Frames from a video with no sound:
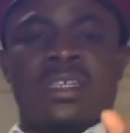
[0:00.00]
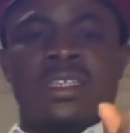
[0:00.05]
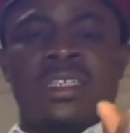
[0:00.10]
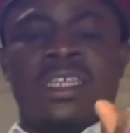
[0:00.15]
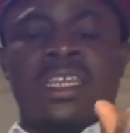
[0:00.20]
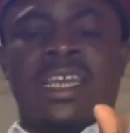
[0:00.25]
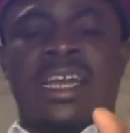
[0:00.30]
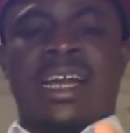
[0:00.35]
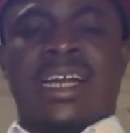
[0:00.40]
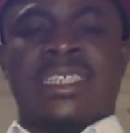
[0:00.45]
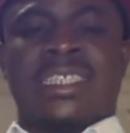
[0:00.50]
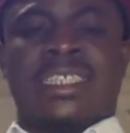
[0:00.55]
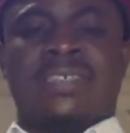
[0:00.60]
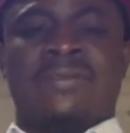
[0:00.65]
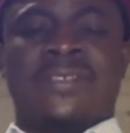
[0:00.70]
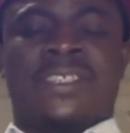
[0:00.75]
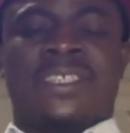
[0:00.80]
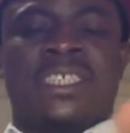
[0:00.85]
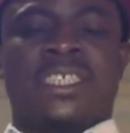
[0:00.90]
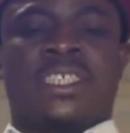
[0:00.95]
the
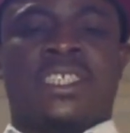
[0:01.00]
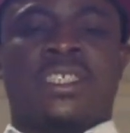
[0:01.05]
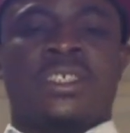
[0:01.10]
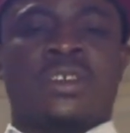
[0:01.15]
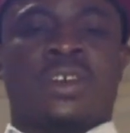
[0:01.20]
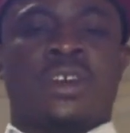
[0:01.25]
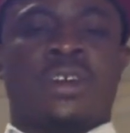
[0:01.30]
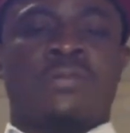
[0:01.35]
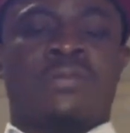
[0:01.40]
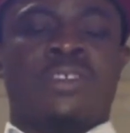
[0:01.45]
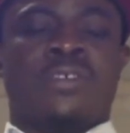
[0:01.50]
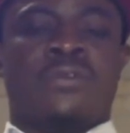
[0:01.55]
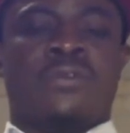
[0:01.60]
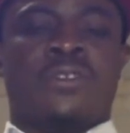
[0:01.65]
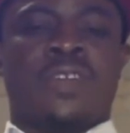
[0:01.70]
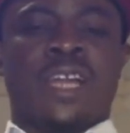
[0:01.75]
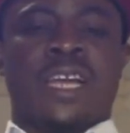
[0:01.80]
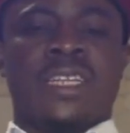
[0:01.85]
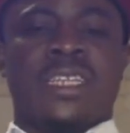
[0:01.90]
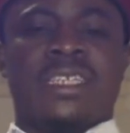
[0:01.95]
activities of the
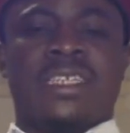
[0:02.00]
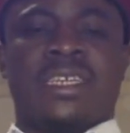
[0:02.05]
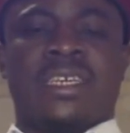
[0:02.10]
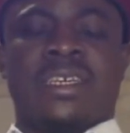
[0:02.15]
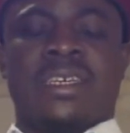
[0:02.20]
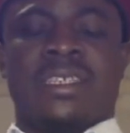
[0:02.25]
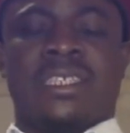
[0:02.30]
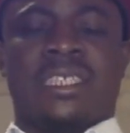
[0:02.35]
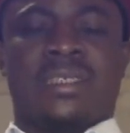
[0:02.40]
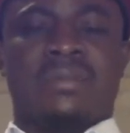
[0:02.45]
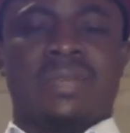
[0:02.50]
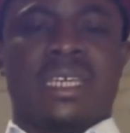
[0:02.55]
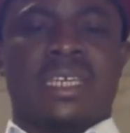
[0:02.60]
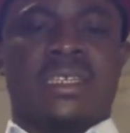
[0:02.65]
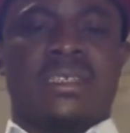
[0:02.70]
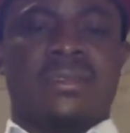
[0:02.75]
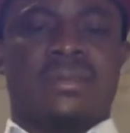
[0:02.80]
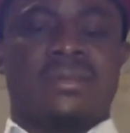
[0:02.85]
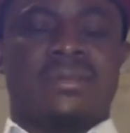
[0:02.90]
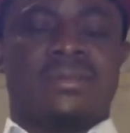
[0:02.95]
Fulani
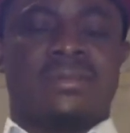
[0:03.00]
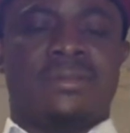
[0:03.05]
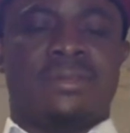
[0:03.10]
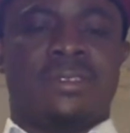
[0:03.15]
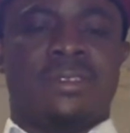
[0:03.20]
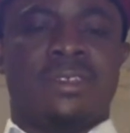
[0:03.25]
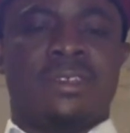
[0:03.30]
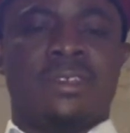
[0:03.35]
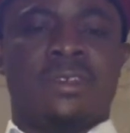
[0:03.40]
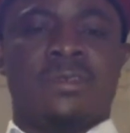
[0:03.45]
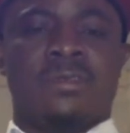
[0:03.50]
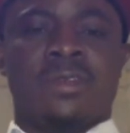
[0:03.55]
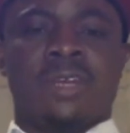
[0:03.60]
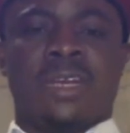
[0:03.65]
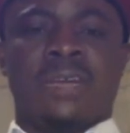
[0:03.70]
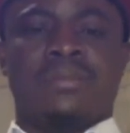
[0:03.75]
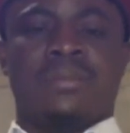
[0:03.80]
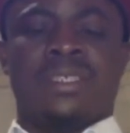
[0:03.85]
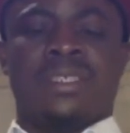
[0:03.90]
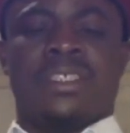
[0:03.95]
henchmen
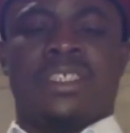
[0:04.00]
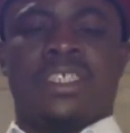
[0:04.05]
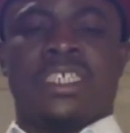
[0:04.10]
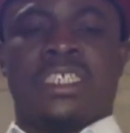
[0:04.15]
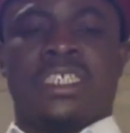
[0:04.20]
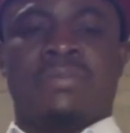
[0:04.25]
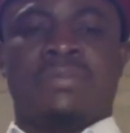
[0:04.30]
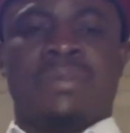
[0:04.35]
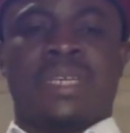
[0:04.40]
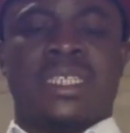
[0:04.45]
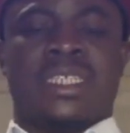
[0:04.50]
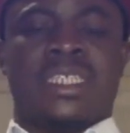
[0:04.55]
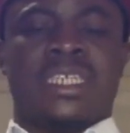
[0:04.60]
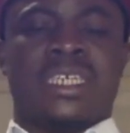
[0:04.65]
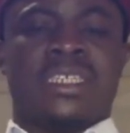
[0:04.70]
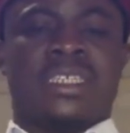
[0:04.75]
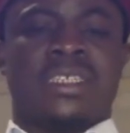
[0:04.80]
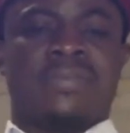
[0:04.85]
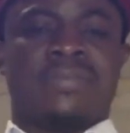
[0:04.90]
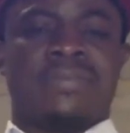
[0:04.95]
were being
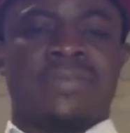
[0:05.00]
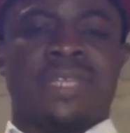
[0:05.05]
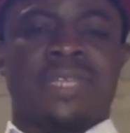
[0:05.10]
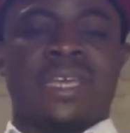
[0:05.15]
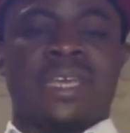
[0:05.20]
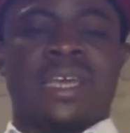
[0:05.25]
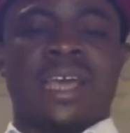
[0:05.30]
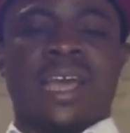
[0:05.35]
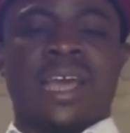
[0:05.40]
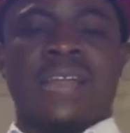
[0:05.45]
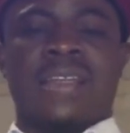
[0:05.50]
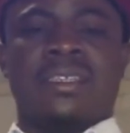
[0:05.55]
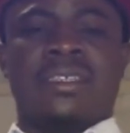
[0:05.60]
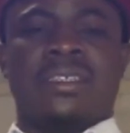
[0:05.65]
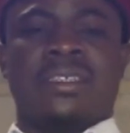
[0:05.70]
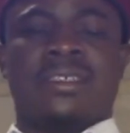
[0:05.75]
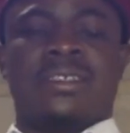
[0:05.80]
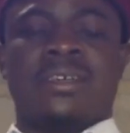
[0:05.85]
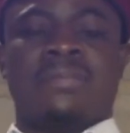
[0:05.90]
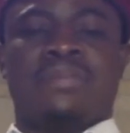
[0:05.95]
checkmated, and
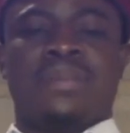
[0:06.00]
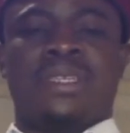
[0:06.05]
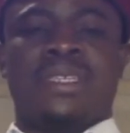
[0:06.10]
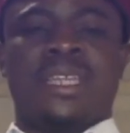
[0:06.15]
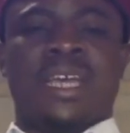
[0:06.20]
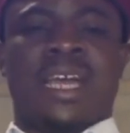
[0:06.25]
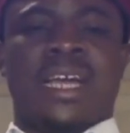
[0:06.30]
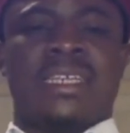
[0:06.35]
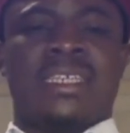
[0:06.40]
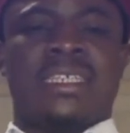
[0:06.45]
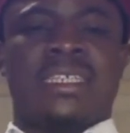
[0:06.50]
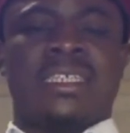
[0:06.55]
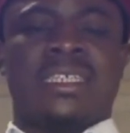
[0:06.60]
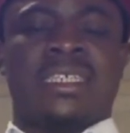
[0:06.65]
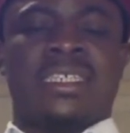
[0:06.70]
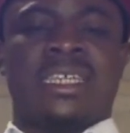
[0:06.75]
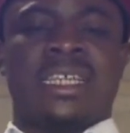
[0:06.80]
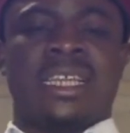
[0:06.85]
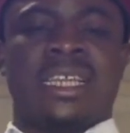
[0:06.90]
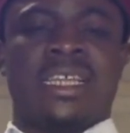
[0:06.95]
the raping and
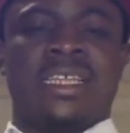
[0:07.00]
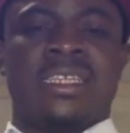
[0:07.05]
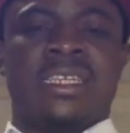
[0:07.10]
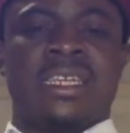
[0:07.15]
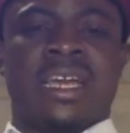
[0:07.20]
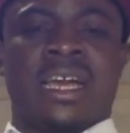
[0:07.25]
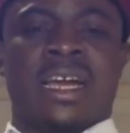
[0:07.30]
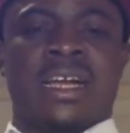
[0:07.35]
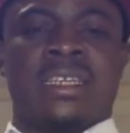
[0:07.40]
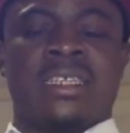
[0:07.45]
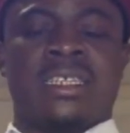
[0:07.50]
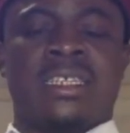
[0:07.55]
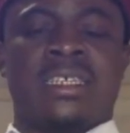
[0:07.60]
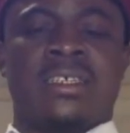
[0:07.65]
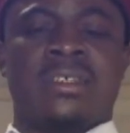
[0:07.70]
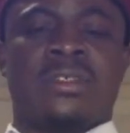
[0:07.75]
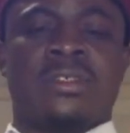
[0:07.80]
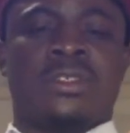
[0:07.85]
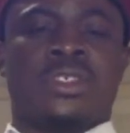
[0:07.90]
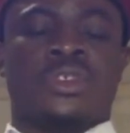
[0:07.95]
the killing and
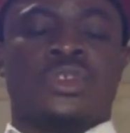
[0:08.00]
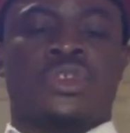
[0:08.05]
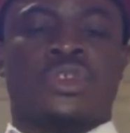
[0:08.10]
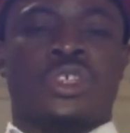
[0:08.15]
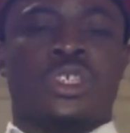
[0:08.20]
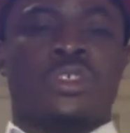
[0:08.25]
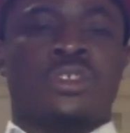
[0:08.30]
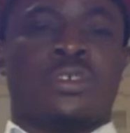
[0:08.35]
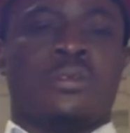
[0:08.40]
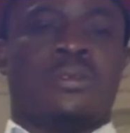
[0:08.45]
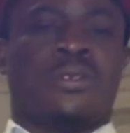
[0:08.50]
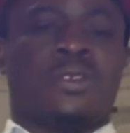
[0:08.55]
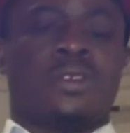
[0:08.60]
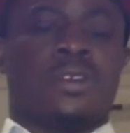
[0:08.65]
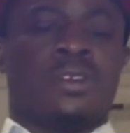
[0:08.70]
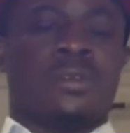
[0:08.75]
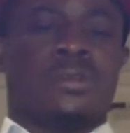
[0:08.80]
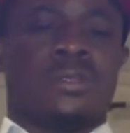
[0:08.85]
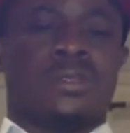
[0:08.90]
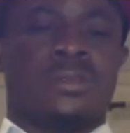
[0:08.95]
the destroying of
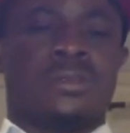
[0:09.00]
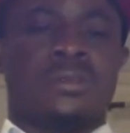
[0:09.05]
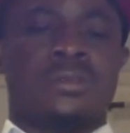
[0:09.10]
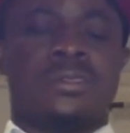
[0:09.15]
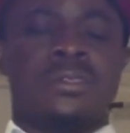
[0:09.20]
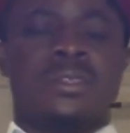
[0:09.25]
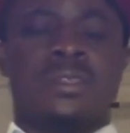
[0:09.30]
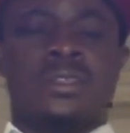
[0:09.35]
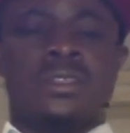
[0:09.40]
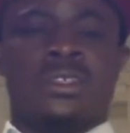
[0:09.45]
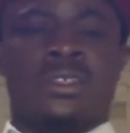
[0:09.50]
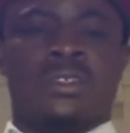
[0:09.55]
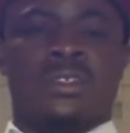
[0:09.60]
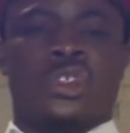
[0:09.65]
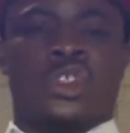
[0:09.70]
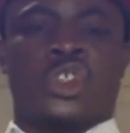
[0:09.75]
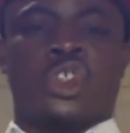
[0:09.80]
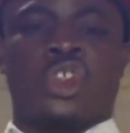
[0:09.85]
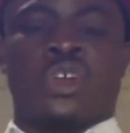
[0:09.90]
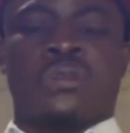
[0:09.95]
crops
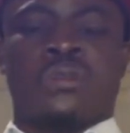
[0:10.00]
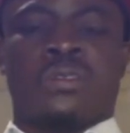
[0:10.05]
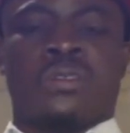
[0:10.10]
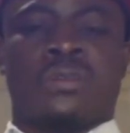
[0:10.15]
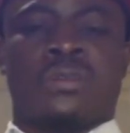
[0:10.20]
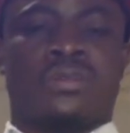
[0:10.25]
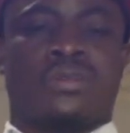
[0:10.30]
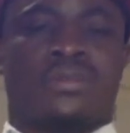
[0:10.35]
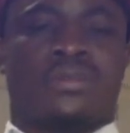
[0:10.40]
stopped